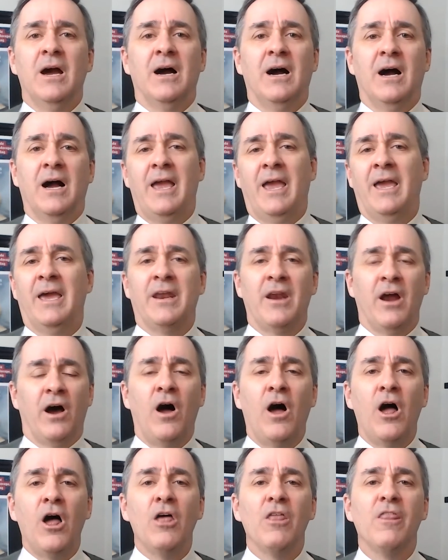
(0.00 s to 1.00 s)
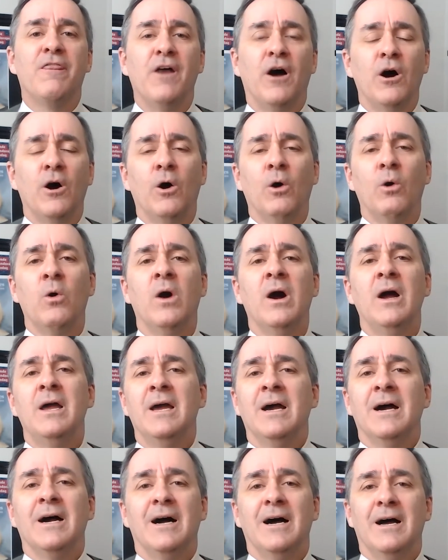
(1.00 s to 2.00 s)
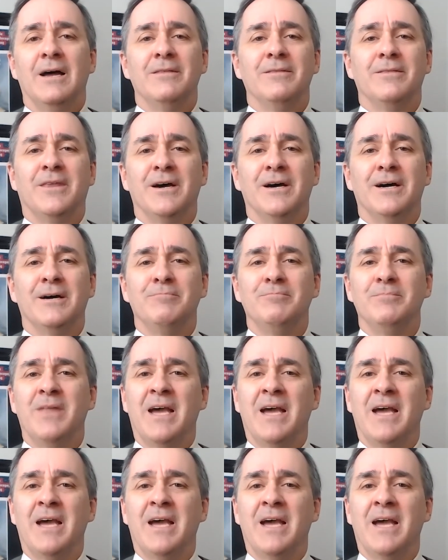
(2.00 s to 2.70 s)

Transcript: And although the